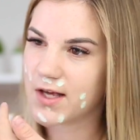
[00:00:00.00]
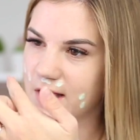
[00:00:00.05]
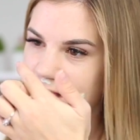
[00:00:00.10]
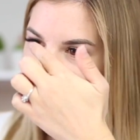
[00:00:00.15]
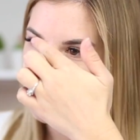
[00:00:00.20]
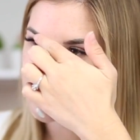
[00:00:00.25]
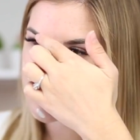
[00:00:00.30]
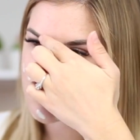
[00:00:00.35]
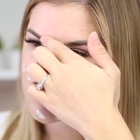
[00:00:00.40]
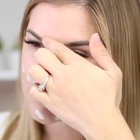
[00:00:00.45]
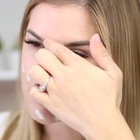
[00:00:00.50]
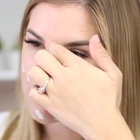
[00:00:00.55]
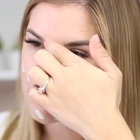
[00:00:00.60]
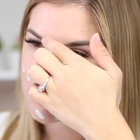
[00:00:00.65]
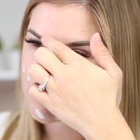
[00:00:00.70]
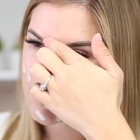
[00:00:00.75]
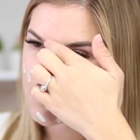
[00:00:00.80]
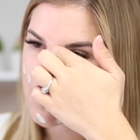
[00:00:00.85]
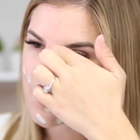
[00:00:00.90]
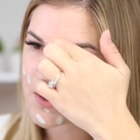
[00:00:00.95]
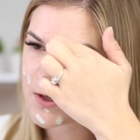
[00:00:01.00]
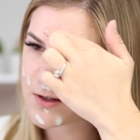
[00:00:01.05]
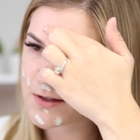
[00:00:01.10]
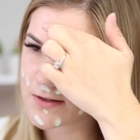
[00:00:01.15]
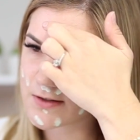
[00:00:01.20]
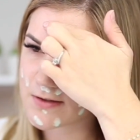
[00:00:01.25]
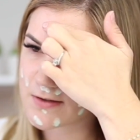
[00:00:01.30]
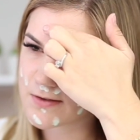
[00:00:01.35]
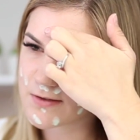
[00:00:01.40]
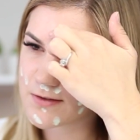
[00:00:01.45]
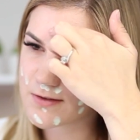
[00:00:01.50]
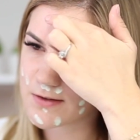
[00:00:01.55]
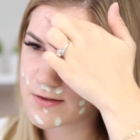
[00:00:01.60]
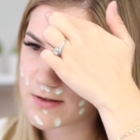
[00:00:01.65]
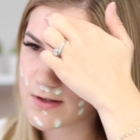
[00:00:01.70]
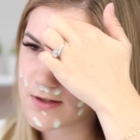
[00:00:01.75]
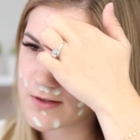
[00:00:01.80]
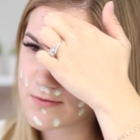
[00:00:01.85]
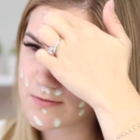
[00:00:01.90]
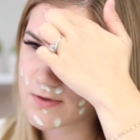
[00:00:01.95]
it's cool, right?
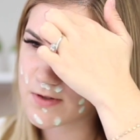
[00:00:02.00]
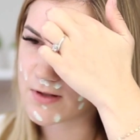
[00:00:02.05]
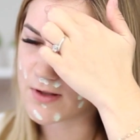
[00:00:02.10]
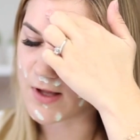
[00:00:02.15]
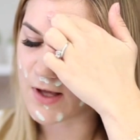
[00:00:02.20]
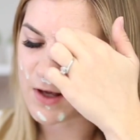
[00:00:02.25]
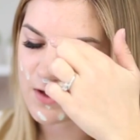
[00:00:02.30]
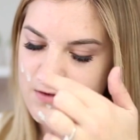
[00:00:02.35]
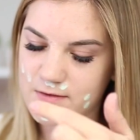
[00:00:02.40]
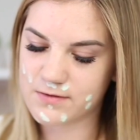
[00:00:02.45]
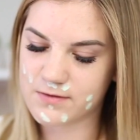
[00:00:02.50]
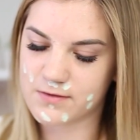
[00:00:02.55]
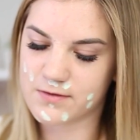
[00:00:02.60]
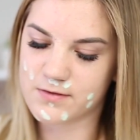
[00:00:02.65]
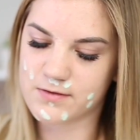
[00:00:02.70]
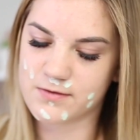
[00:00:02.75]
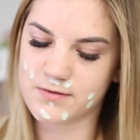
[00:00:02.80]
It's real life.